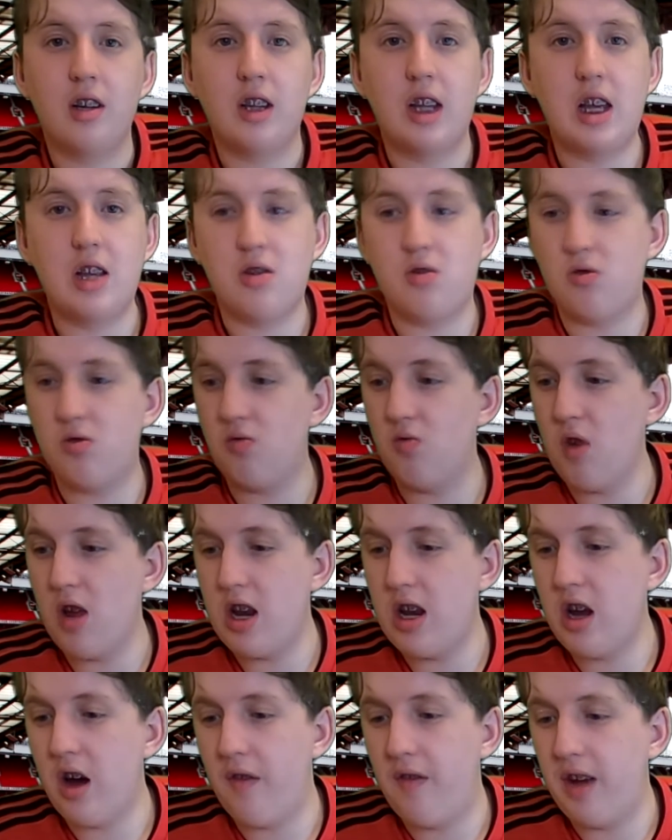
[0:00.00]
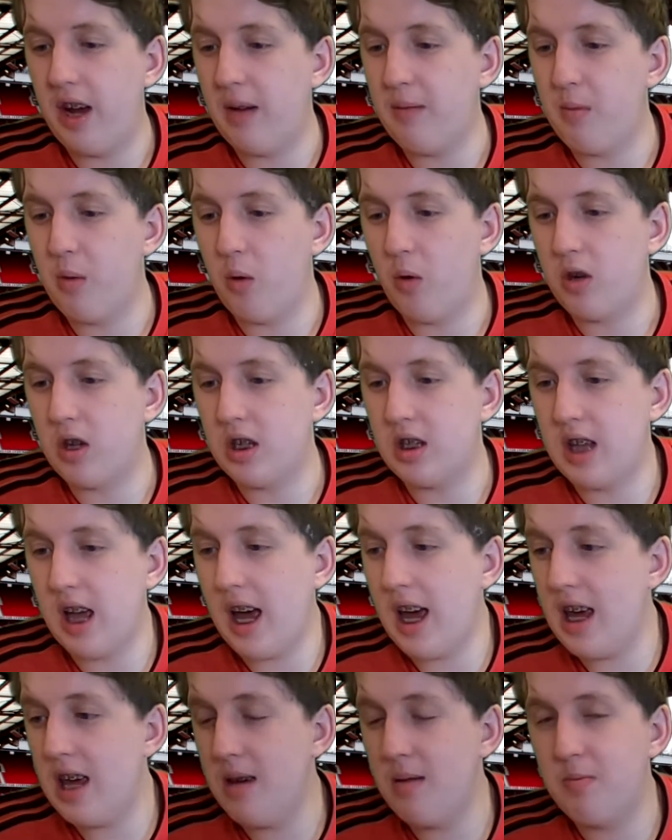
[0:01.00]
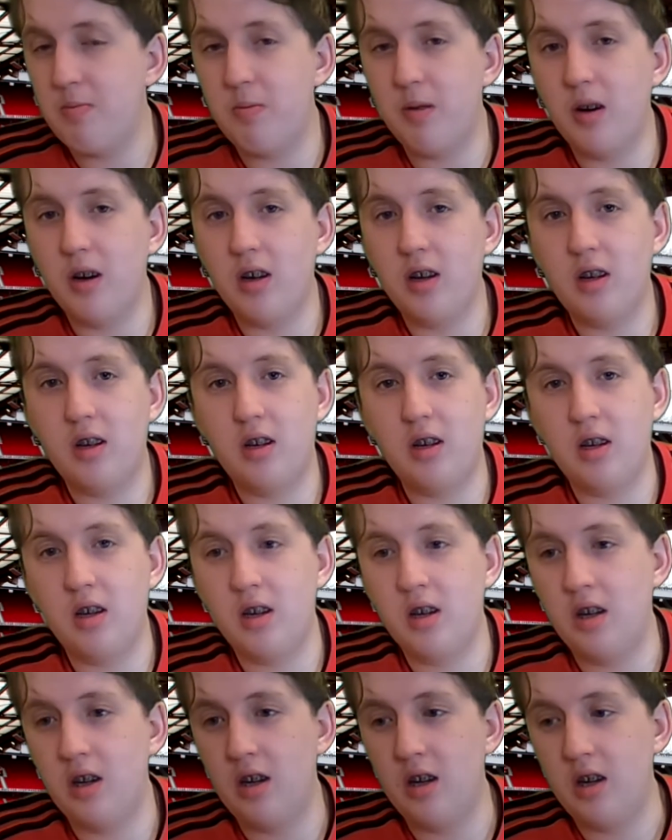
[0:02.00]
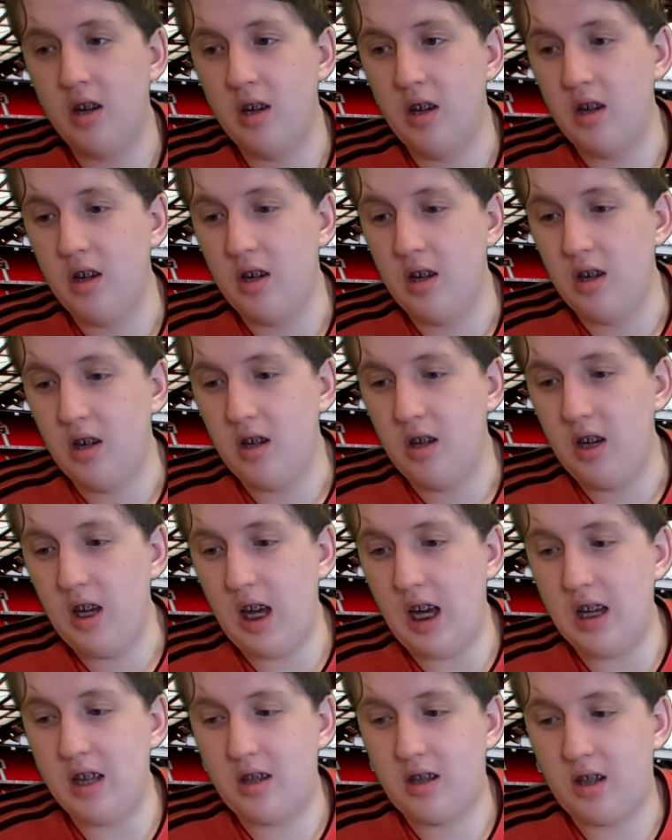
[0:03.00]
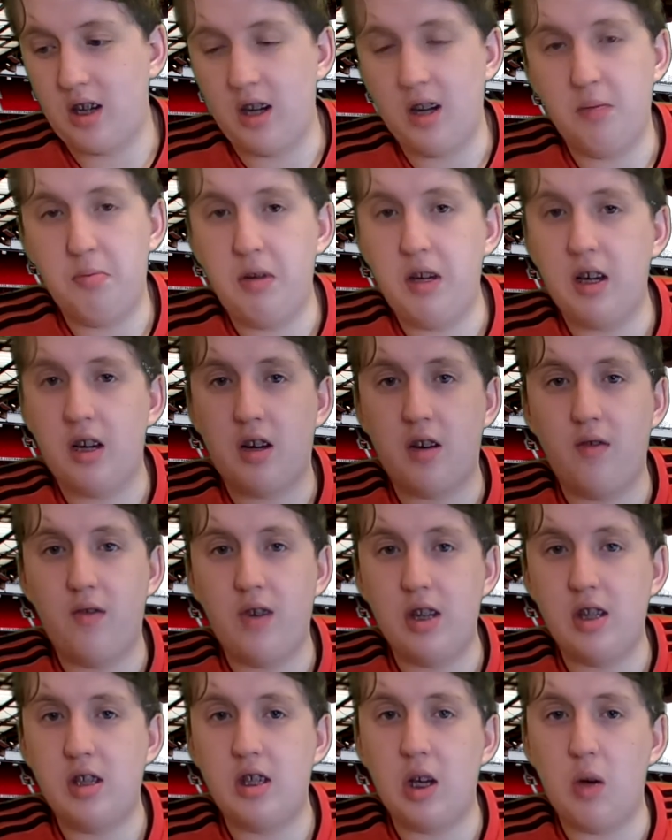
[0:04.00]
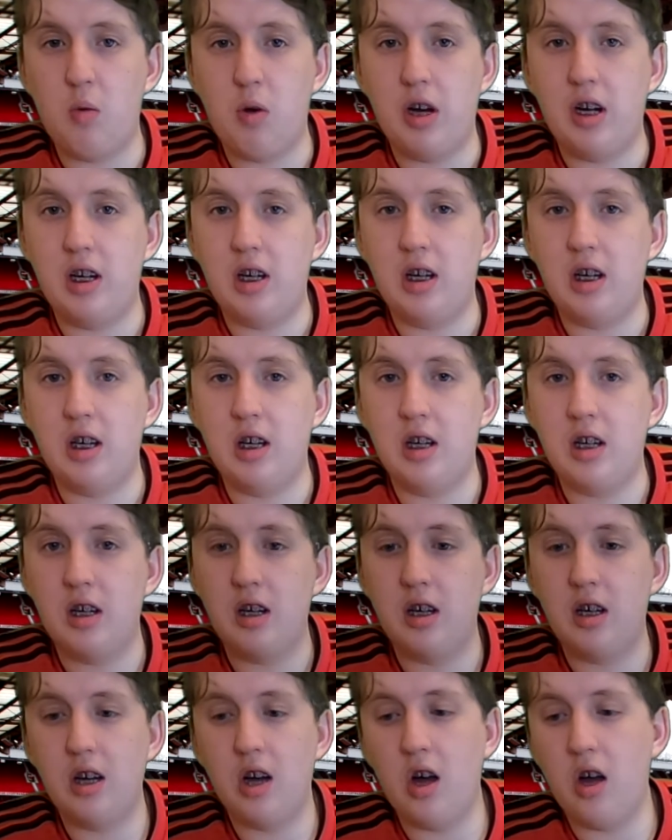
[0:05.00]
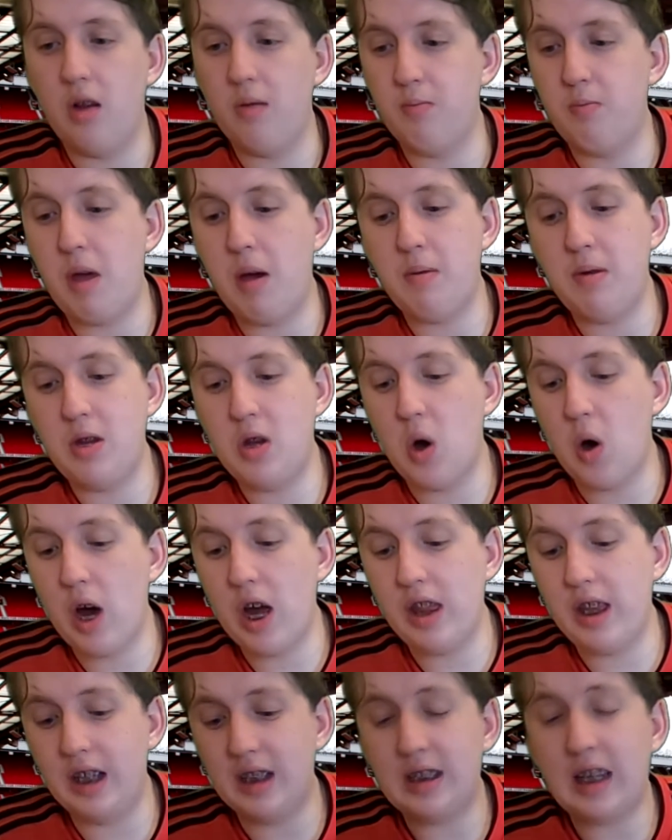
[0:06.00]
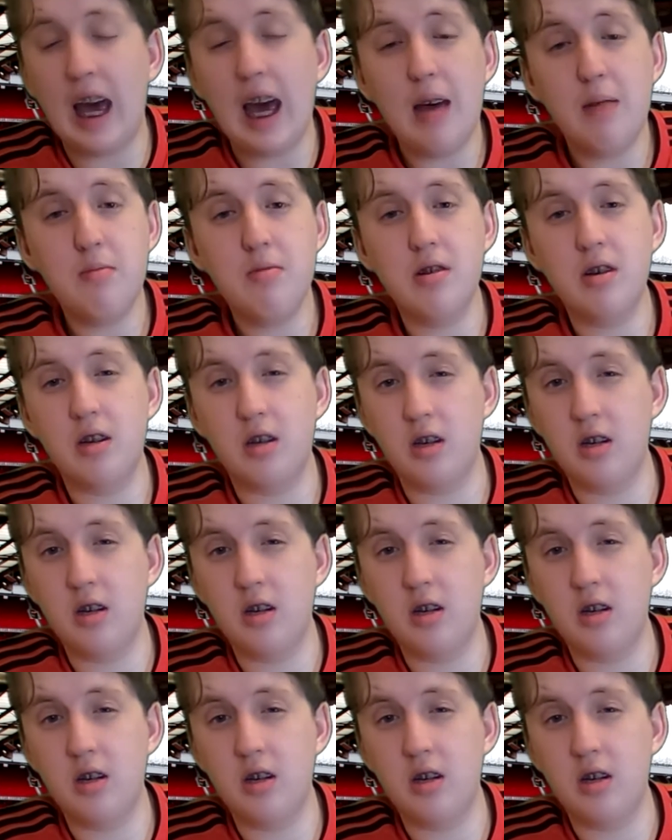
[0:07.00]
There's really nothing more to say, but it's going to be a convincing win. Maybe not in this game,